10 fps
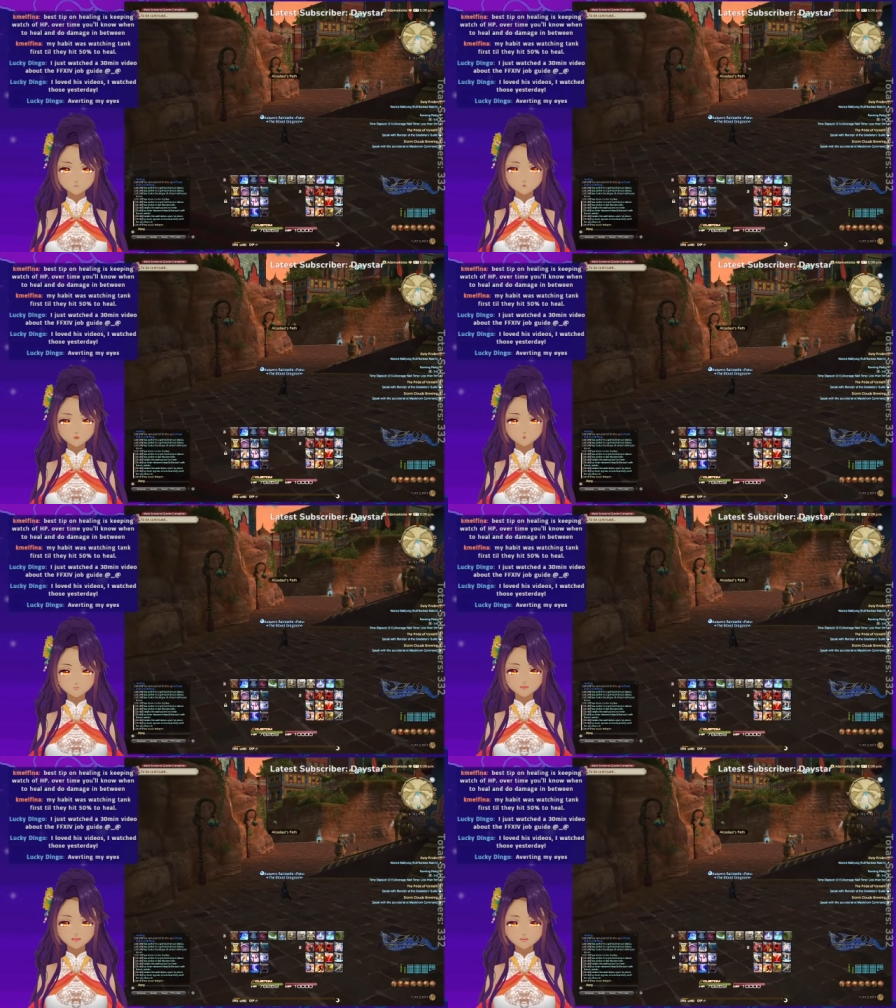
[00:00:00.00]
We will
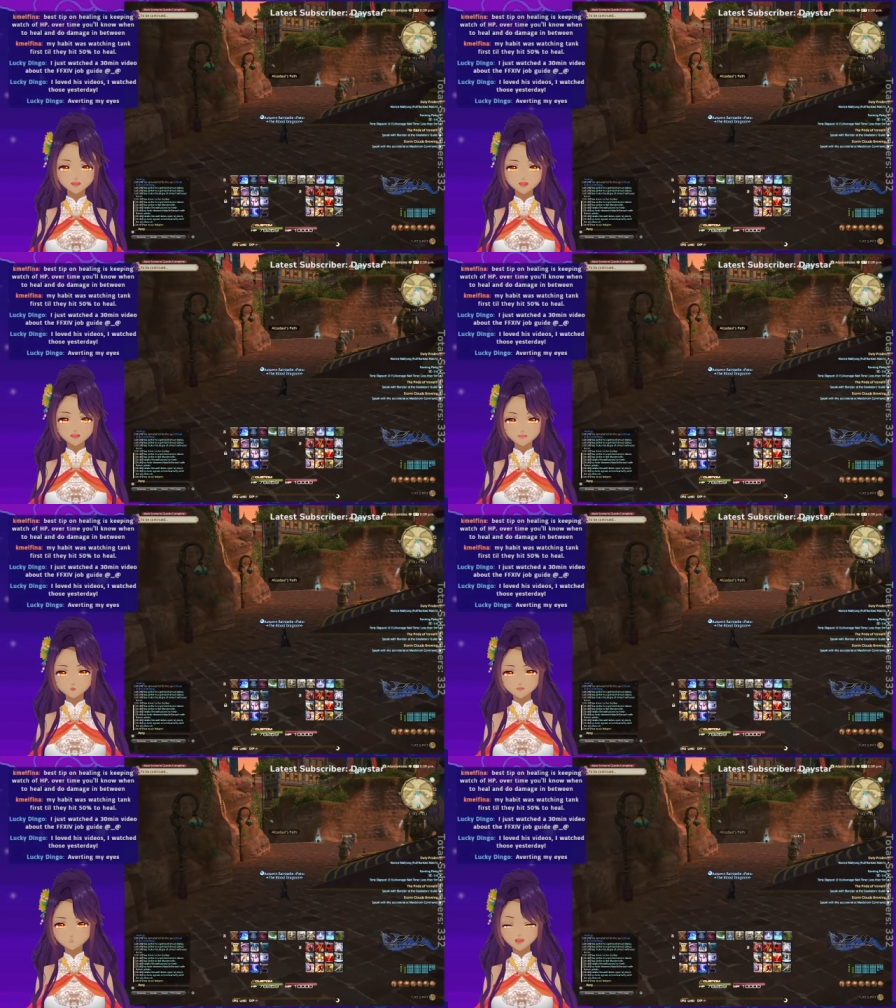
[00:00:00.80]
find out if I can do
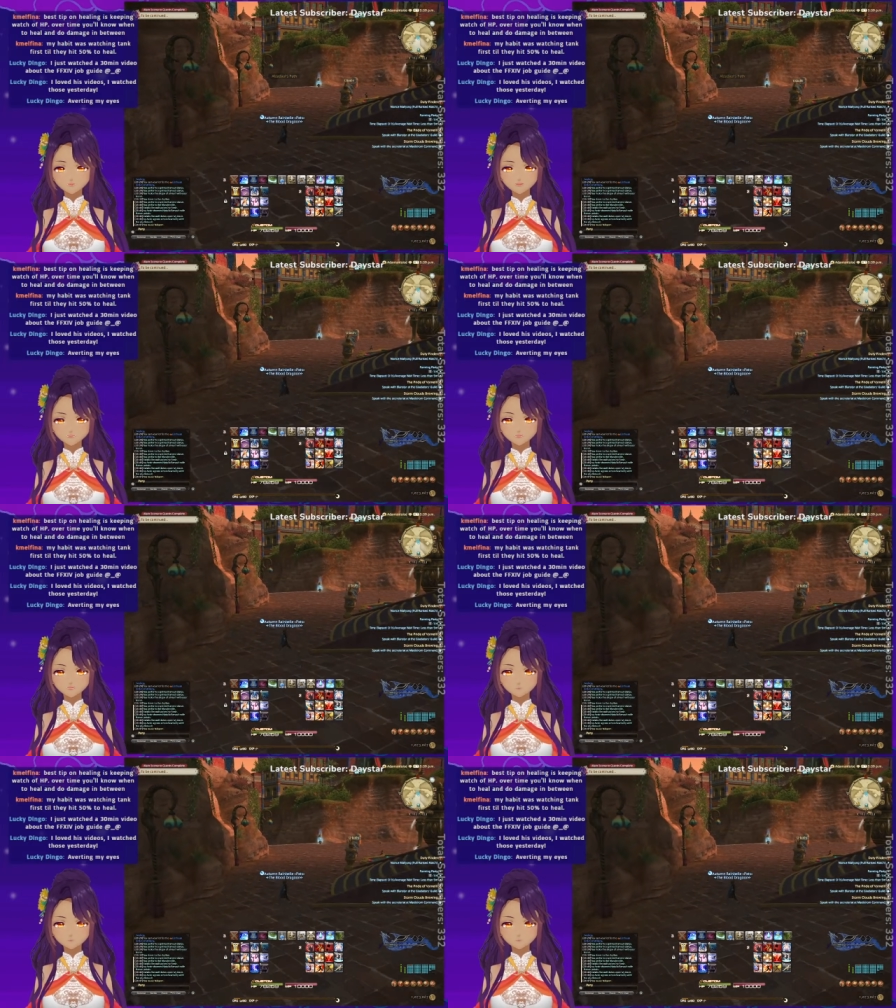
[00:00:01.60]
this in the field.